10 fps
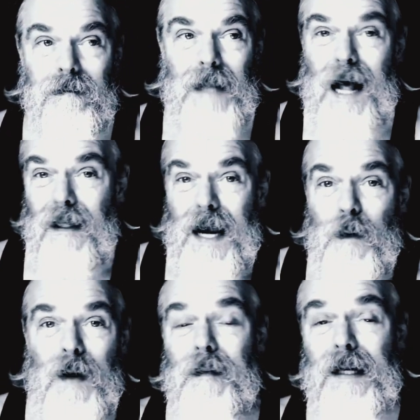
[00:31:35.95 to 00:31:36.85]
I like
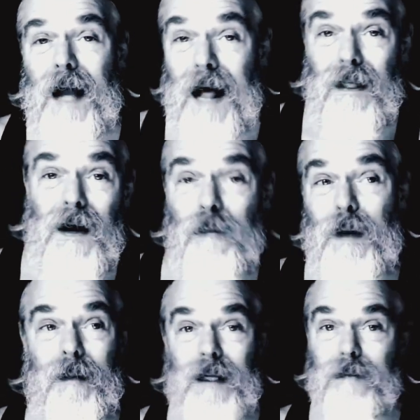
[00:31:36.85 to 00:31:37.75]
women. I love
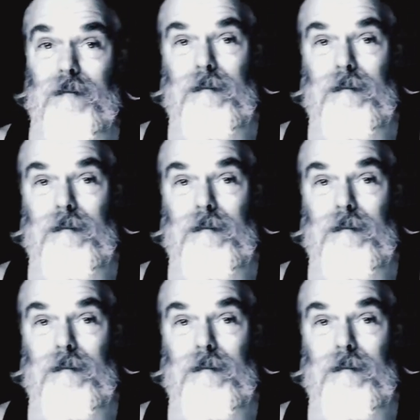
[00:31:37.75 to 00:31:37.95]
women.